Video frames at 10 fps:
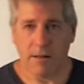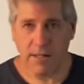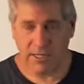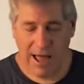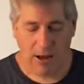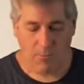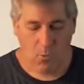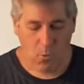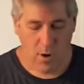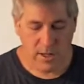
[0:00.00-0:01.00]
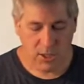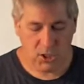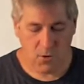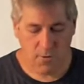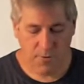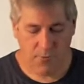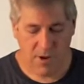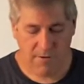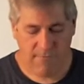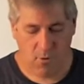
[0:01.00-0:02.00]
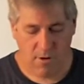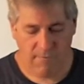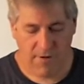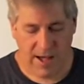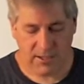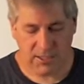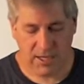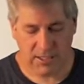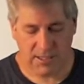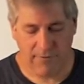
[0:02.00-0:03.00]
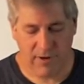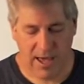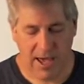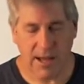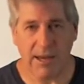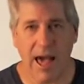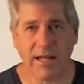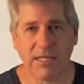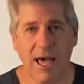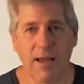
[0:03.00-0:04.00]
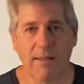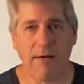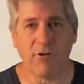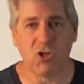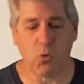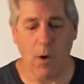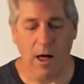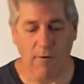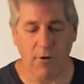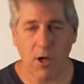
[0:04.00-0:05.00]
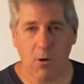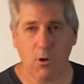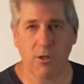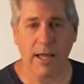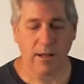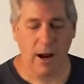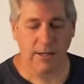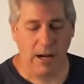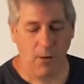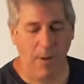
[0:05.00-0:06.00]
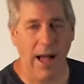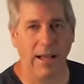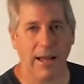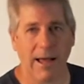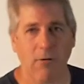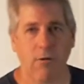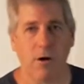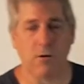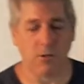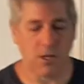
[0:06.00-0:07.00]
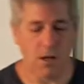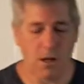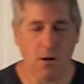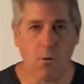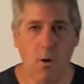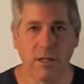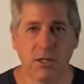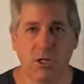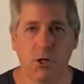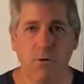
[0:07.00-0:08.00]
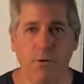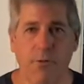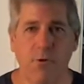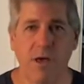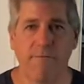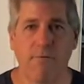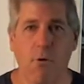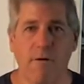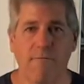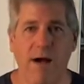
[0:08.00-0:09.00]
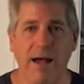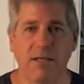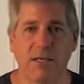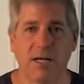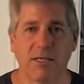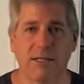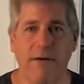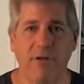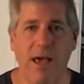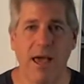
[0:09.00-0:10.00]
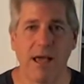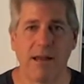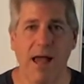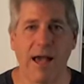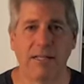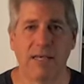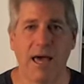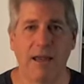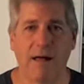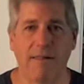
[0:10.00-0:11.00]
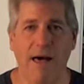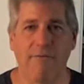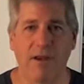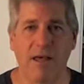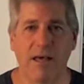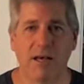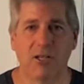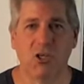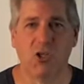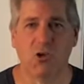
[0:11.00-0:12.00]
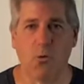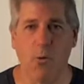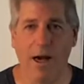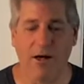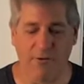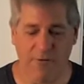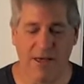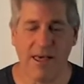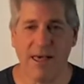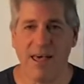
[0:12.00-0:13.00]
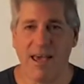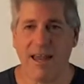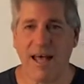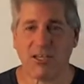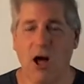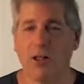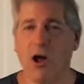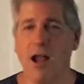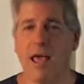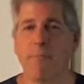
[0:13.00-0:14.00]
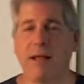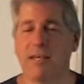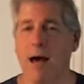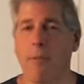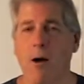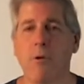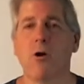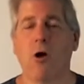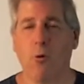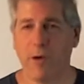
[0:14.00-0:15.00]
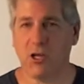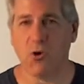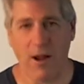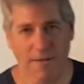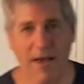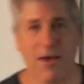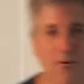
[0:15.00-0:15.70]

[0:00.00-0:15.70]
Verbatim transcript: Let's count them. 1, 2, 3, 4, 5, 6, 7, 8, 9, 10, 11, 12. You take the cards out of your pocket and count those. 1, 2, 3, 4, 5, 6, 7, 8, 9, 10, 11, 12. And that's called Cutting in by Tom Hubbard. Hope you enjoyed it. Thank